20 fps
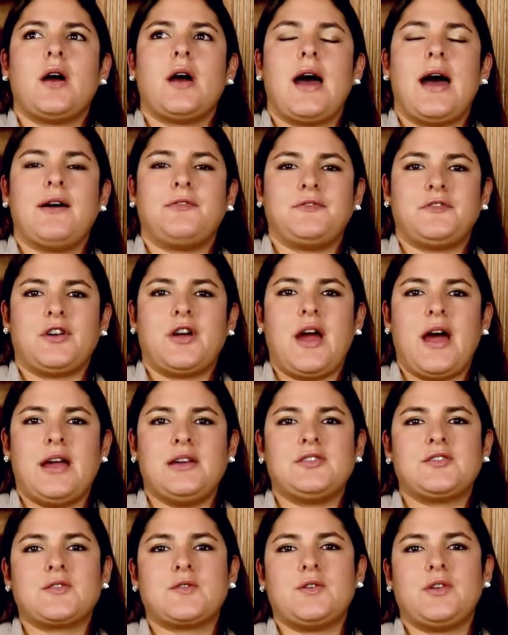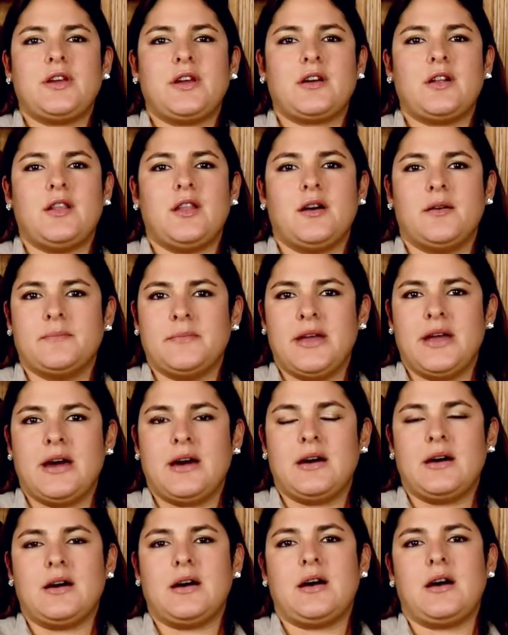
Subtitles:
After high school in Colombia,